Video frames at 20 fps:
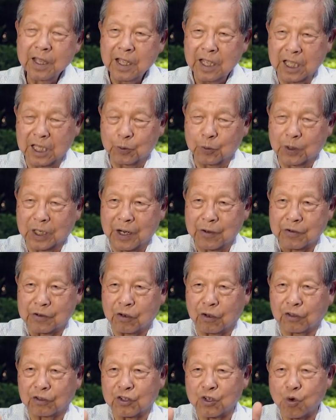and what I would
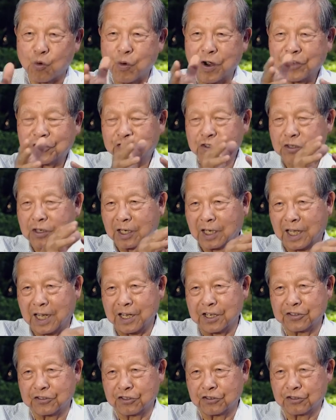call the Western
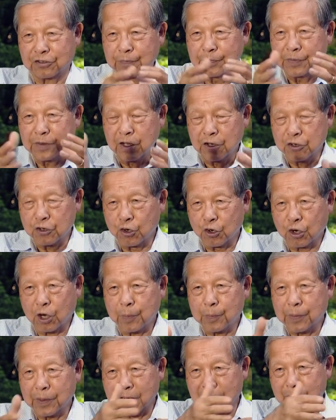alliances,
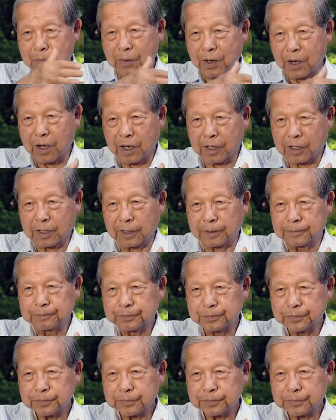Europe and America,